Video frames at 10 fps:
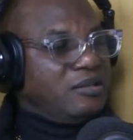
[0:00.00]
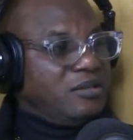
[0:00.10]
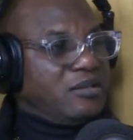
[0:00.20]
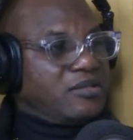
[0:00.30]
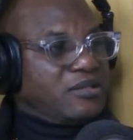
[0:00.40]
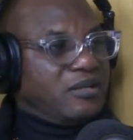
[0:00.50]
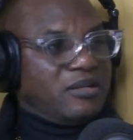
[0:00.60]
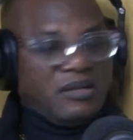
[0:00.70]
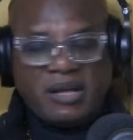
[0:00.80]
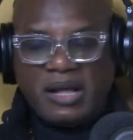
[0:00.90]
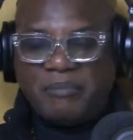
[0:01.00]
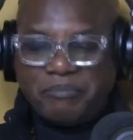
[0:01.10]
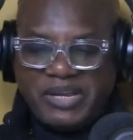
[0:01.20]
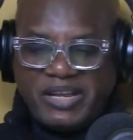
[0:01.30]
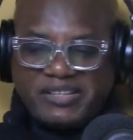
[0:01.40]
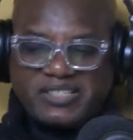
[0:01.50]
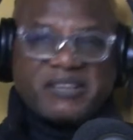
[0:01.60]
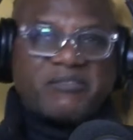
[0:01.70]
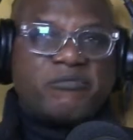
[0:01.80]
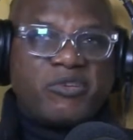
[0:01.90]
You understand? And being a
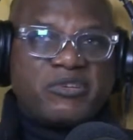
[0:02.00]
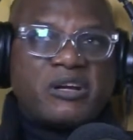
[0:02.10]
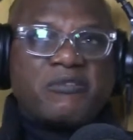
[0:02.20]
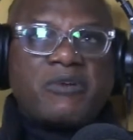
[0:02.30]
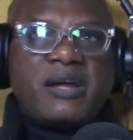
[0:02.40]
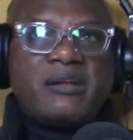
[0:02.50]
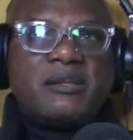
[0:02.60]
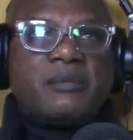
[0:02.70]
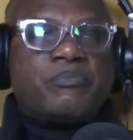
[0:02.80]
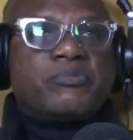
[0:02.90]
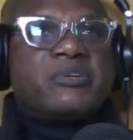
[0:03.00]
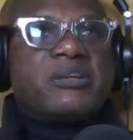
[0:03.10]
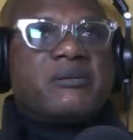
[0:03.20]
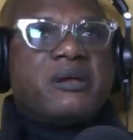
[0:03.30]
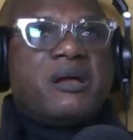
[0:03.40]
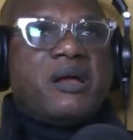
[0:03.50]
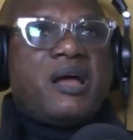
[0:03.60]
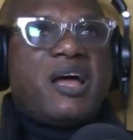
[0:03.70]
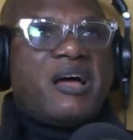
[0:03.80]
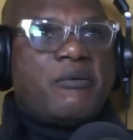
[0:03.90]
single mother, why they put
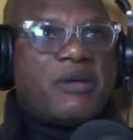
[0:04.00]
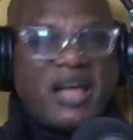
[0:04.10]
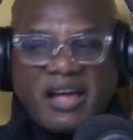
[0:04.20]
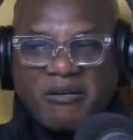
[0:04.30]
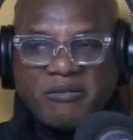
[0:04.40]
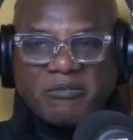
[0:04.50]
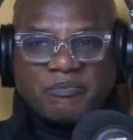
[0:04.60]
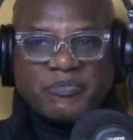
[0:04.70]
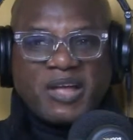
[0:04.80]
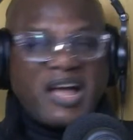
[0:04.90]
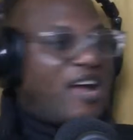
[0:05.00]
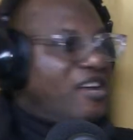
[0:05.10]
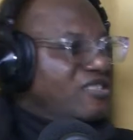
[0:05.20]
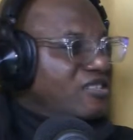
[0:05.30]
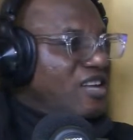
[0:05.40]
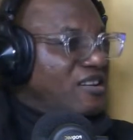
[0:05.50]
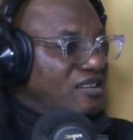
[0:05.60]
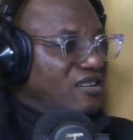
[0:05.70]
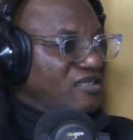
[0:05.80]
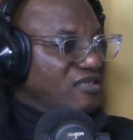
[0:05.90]
high
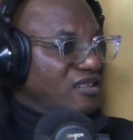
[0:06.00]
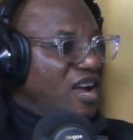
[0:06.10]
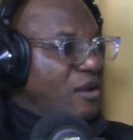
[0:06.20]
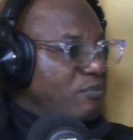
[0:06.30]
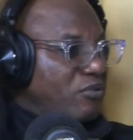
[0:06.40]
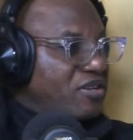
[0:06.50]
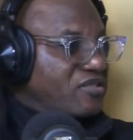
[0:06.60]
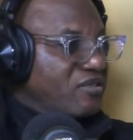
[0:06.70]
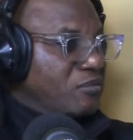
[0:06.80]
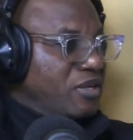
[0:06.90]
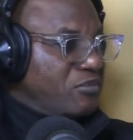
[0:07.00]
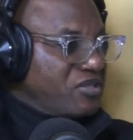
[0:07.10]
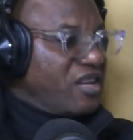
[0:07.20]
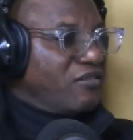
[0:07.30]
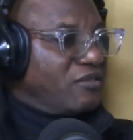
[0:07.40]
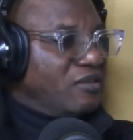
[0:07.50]
standard, high price on themselves